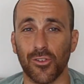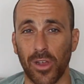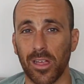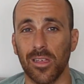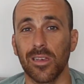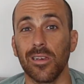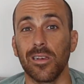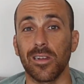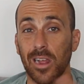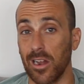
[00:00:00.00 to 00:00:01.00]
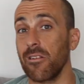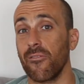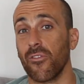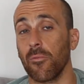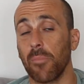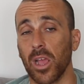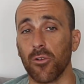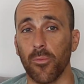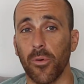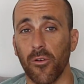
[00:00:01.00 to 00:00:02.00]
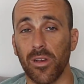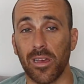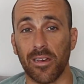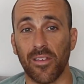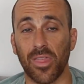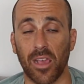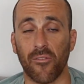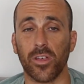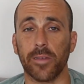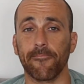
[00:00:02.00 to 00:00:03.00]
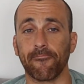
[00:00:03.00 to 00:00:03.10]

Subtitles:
trail. None from my group, thankfully.